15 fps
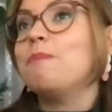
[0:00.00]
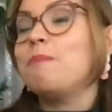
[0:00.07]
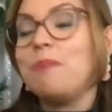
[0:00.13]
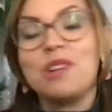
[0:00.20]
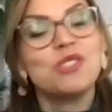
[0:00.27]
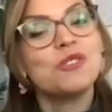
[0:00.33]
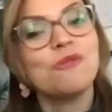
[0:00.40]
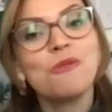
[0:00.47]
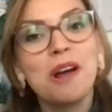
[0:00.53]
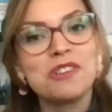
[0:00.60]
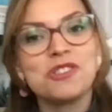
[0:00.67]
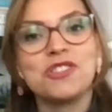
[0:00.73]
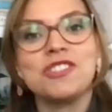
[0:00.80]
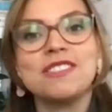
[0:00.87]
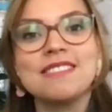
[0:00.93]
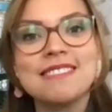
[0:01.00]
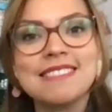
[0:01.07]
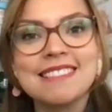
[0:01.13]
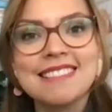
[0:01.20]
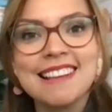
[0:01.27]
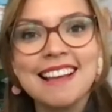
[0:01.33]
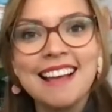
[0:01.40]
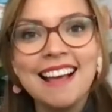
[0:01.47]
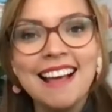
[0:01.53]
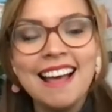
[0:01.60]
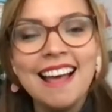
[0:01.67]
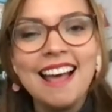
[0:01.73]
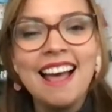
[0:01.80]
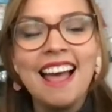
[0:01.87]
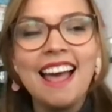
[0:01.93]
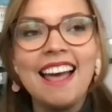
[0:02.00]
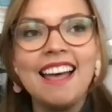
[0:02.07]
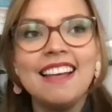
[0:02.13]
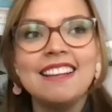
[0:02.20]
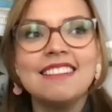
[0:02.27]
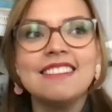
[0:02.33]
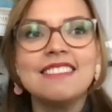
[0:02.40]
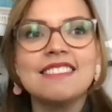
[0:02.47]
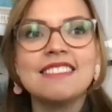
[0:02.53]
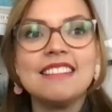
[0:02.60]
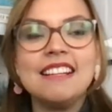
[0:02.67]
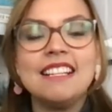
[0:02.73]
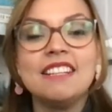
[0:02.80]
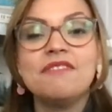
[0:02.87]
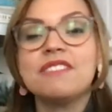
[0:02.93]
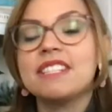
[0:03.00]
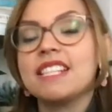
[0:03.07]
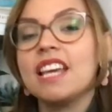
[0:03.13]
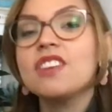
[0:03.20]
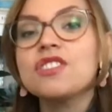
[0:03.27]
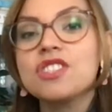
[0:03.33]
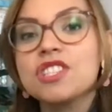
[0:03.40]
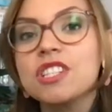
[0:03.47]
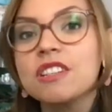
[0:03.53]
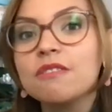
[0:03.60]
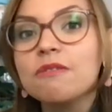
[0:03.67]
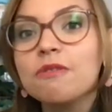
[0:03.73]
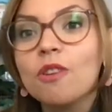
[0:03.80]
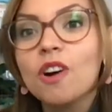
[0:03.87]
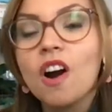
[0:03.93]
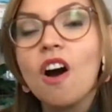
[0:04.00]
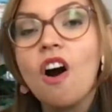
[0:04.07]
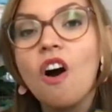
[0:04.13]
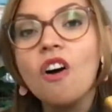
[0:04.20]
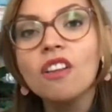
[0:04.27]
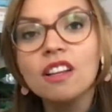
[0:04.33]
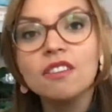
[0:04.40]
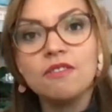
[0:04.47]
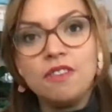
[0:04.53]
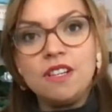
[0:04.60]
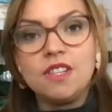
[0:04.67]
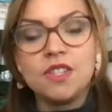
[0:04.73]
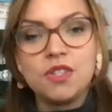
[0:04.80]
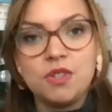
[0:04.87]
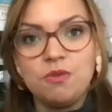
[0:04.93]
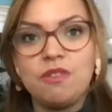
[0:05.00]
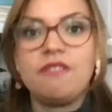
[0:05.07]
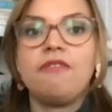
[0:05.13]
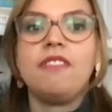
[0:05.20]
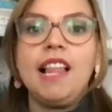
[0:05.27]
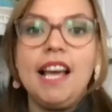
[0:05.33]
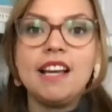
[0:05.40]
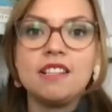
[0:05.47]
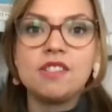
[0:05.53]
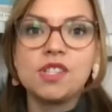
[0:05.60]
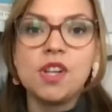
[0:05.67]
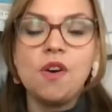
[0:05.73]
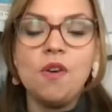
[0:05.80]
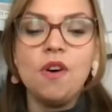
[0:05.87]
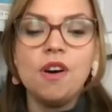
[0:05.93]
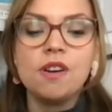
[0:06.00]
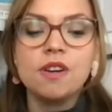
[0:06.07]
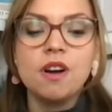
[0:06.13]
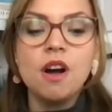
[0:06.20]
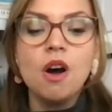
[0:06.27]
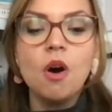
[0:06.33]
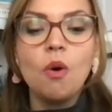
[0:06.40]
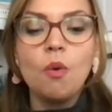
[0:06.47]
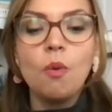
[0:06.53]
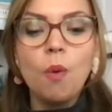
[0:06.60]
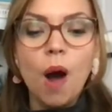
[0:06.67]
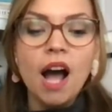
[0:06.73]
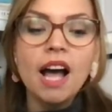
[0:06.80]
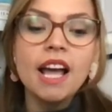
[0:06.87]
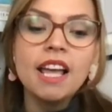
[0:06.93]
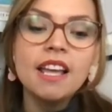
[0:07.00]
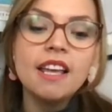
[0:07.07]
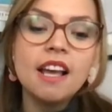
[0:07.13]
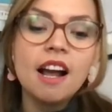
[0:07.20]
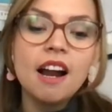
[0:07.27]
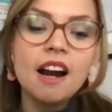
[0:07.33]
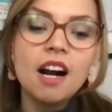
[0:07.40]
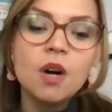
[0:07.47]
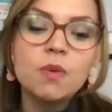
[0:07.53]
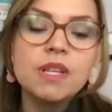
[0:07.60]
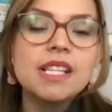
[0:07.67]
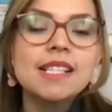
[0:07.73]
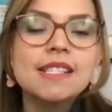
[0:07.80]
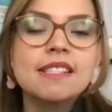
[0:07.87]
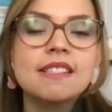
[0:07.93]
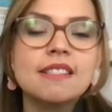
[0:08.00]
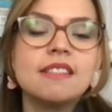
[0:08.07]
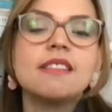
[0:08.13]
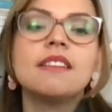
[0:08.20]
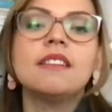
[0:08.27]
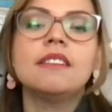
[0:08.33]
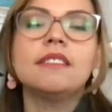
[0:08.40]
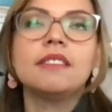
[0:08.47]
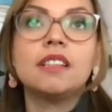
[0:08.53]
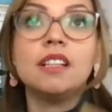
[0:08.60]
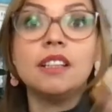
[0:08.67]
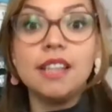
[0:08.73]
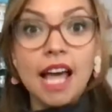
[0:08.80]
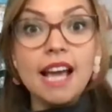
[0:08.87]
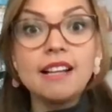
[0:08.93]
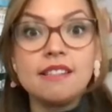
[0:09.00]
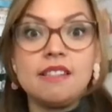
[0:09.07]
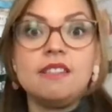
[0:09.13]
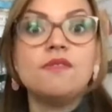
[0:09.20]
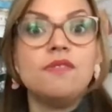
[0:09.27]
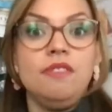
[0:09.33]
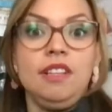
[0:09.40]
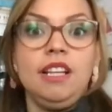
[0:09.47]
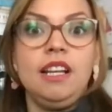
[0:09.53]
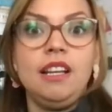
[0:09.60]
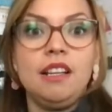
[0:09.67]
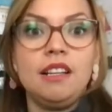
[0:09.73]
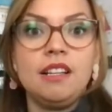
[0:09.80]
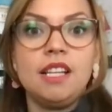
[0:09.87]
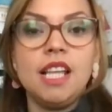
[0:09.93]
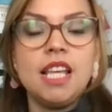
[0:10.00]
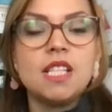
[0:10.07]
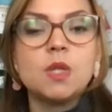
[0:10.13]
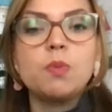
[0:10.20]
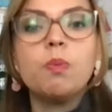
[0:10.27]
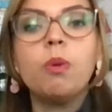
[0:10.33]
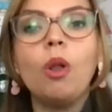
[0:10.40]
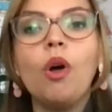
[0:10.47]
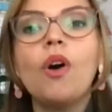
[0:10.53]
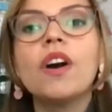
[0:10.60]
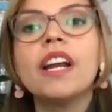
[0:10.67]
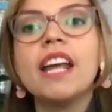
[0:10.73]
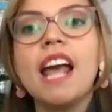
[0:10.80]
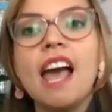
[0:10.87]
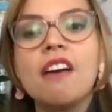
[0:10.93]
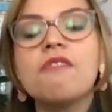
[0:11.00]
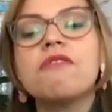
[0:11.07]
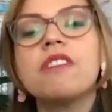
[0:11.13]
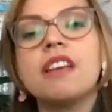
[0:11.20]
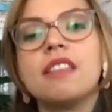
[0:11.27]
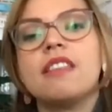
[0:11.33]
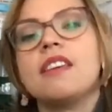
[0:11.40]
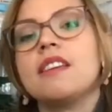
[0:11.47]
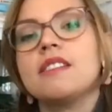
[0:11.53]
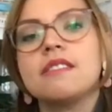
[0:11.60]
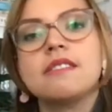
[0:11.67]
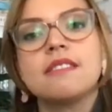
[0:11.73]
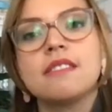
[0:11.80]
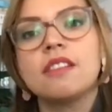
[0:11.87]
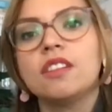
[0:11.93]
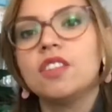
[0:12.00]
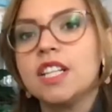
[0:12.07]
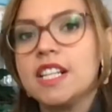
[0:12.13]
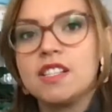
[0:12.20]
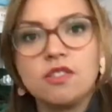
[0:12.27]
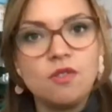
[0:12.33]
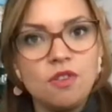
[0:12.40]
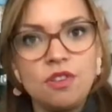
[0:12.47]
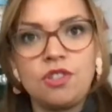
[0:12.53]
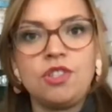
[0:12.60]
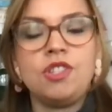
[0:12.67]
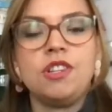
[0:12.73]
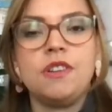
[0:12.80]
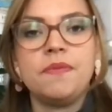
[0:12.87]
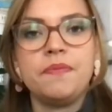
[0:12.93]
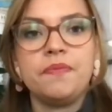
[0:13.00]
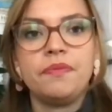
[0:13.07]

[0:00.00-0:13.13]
bunch of questions and an invitation for all of us to reflect on, why are we still collectively exploring everything until our exhaustion?